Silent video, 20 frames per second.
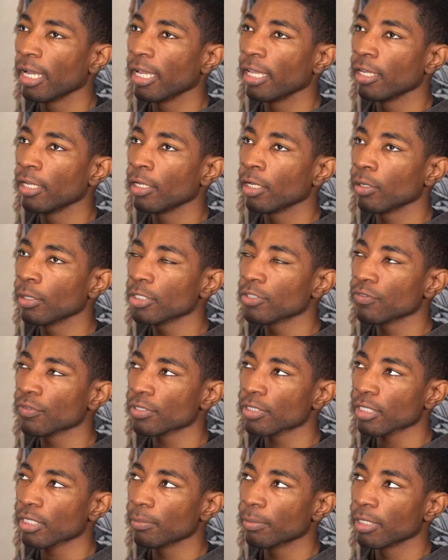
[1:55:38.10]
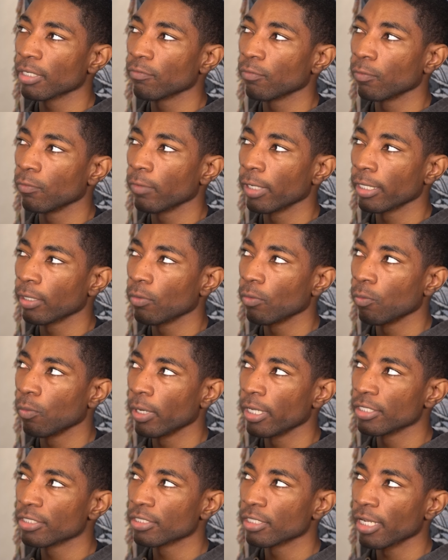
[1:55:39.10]
it, it always feels like a bit of, like
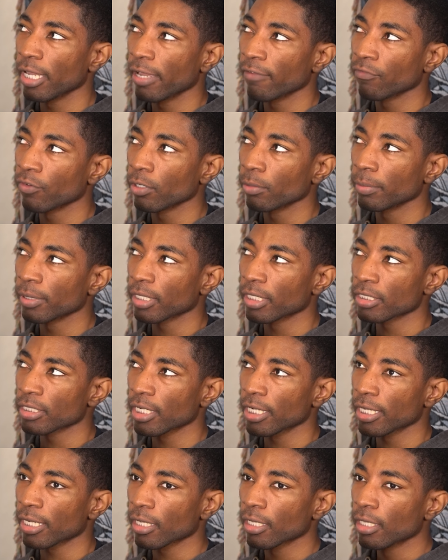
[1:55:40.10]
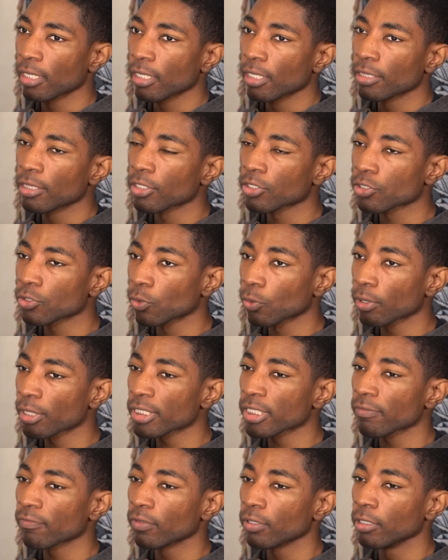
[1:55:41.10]
wasted effort because like the
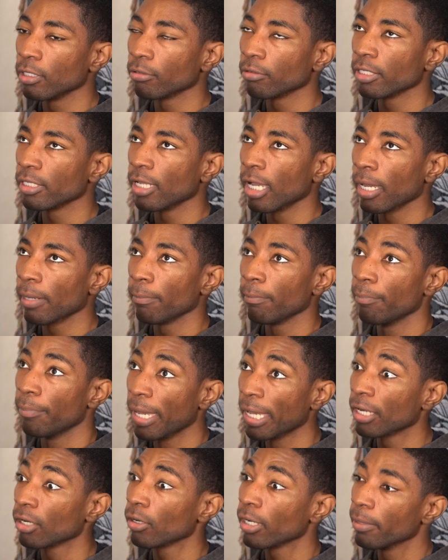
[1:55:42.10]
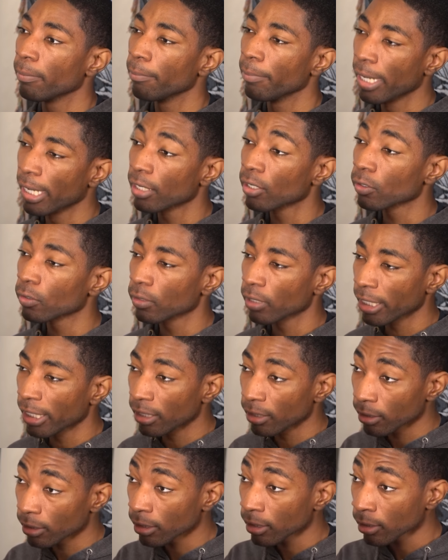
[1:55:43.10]
stories have literally gotten better and better
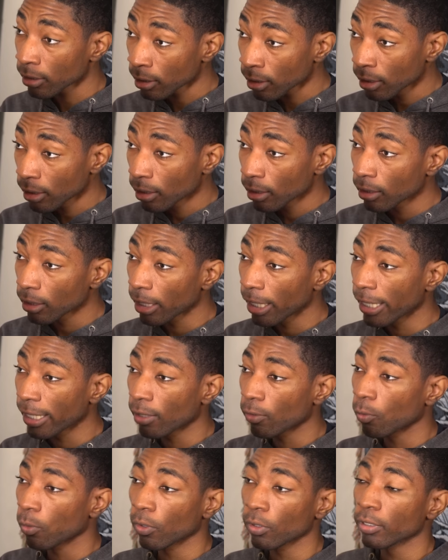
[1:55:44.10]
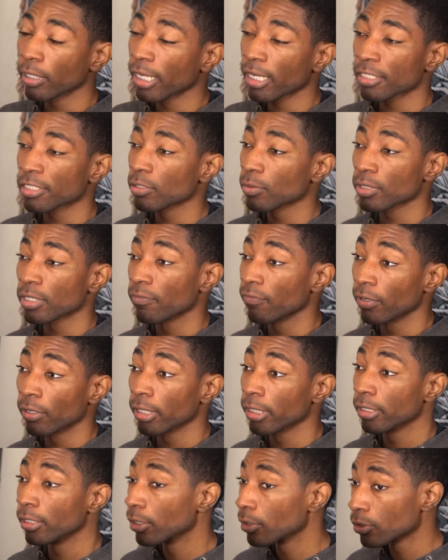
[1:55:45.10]
lately. Yeah. Like World Legacy was a
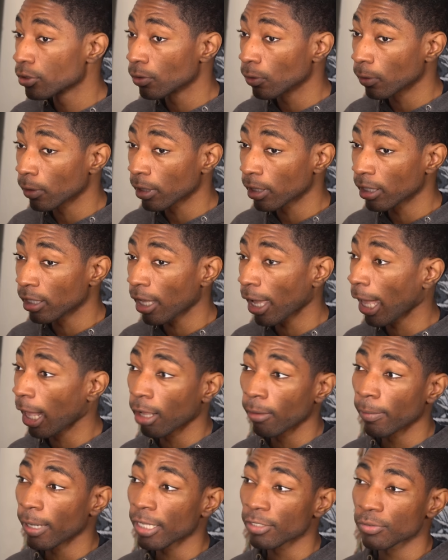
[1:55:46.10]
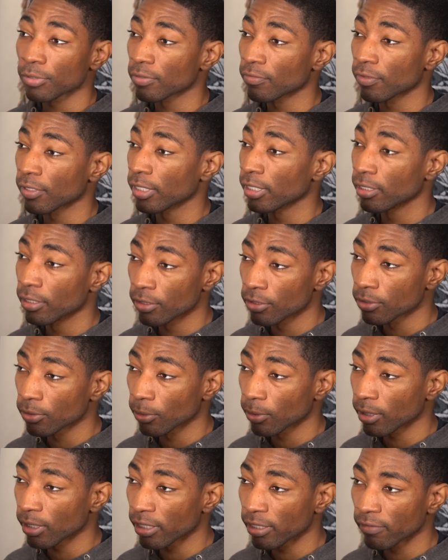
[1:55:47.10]
very good story. Albaz was a very good
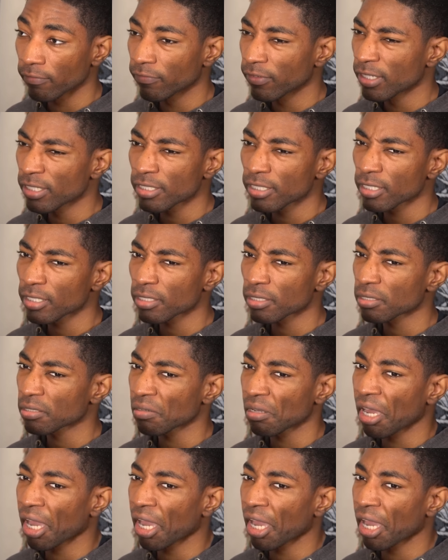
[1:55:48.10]
story. Visas,